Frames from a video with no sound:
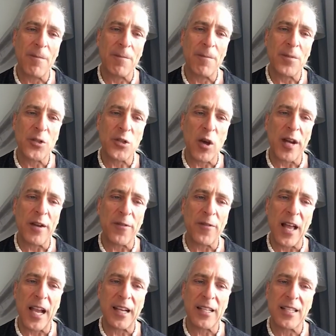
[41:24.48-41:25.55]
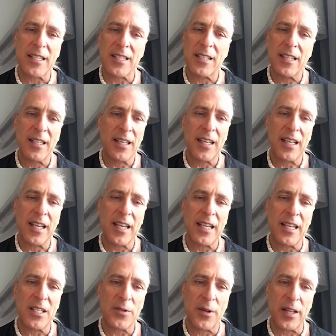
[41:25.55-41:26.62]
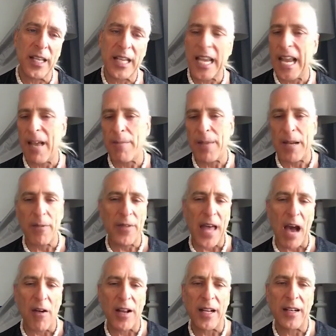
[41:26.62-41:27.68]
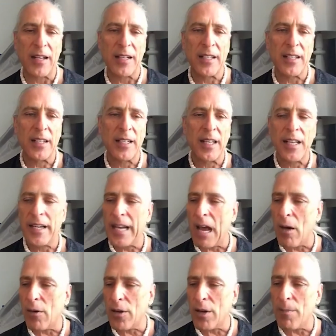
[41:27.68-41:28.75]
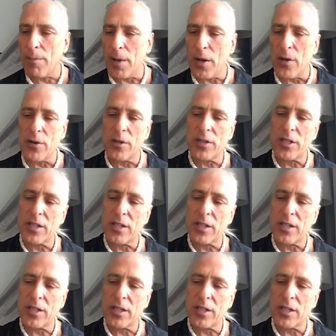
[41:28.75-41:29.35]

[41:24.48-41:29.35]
joint flex, you just really can't be without it. Now, Kamut